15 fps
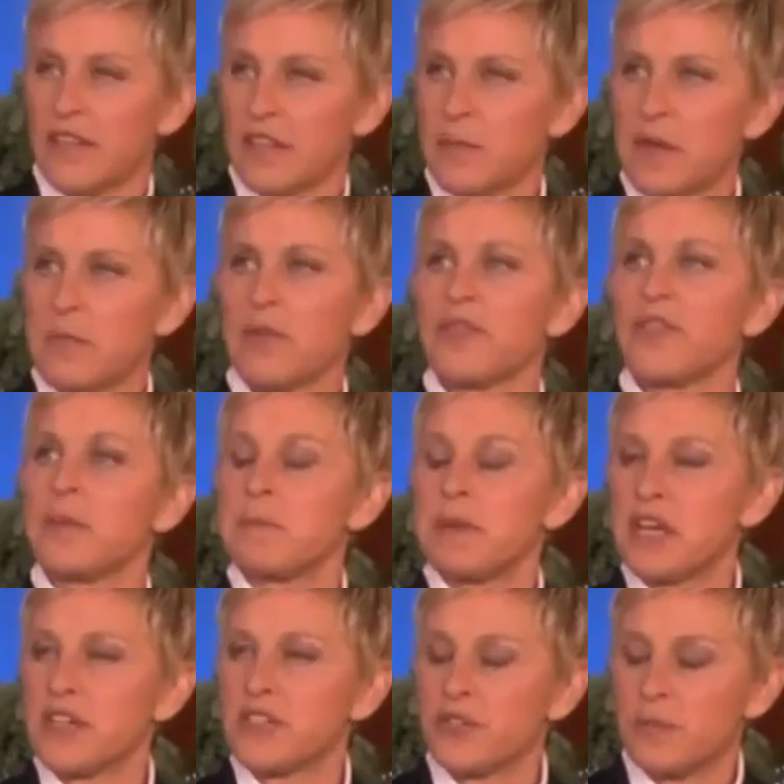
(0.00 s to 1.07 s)
I think people think
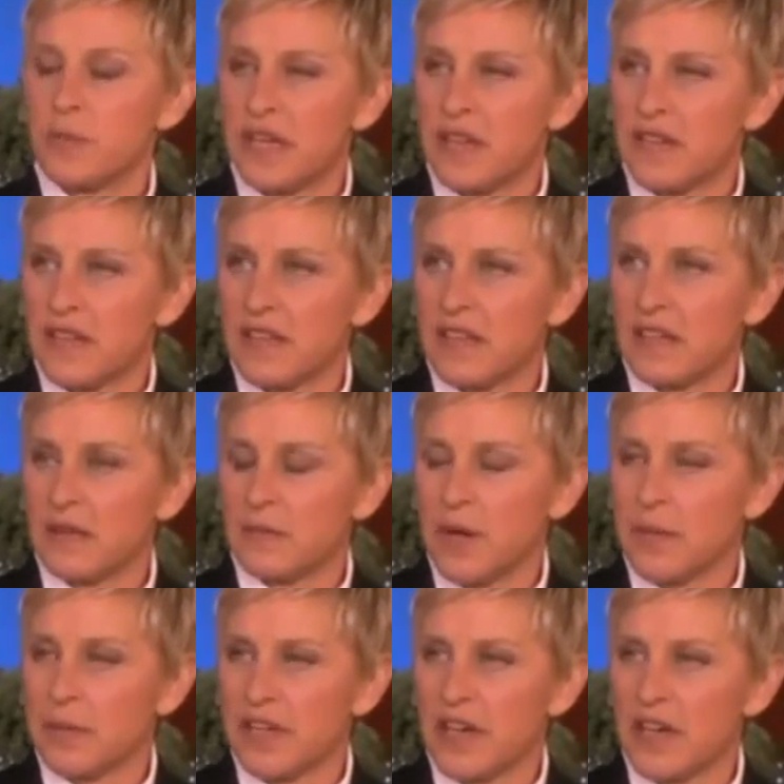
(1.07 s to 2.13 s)
because you've been in the
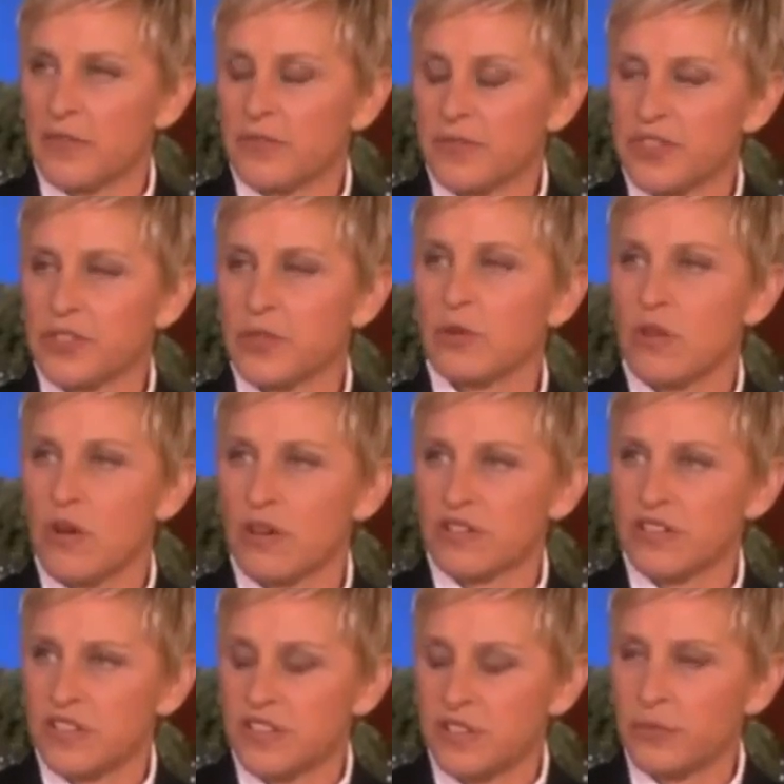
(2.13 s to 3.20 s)
public eye for so long,
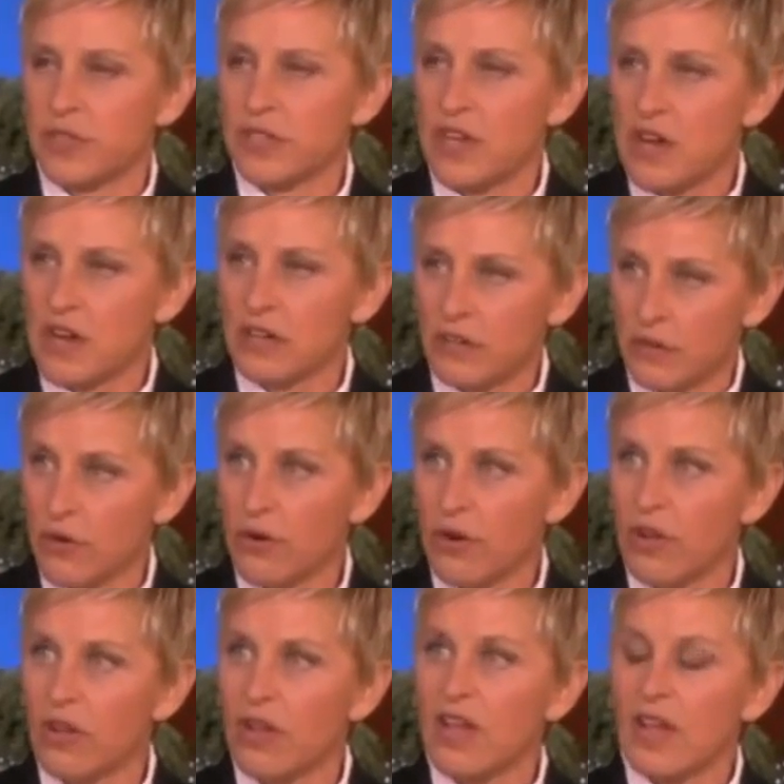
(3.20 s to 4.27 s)
since you were a young
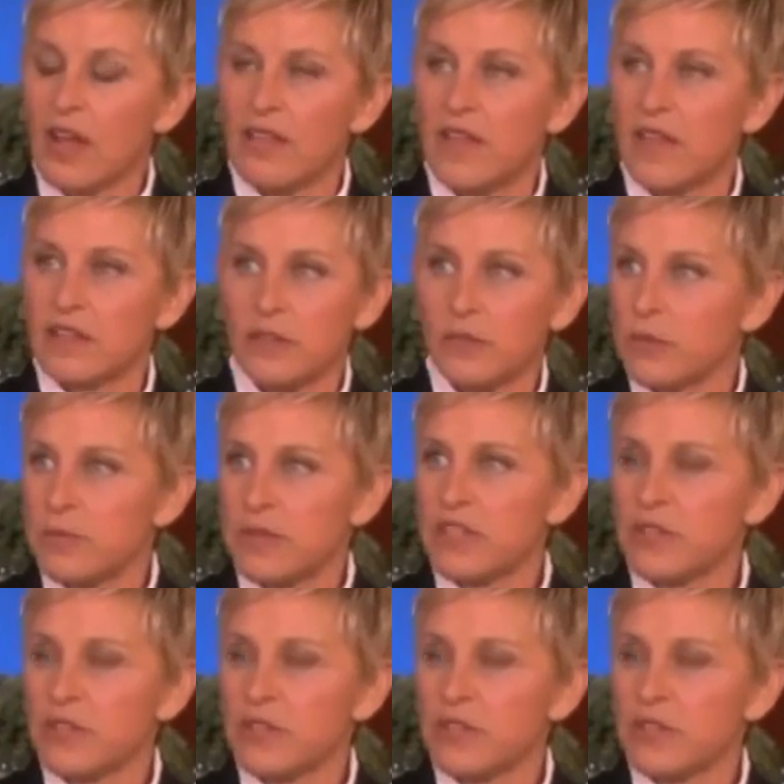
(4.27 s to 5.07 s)
girl, that you would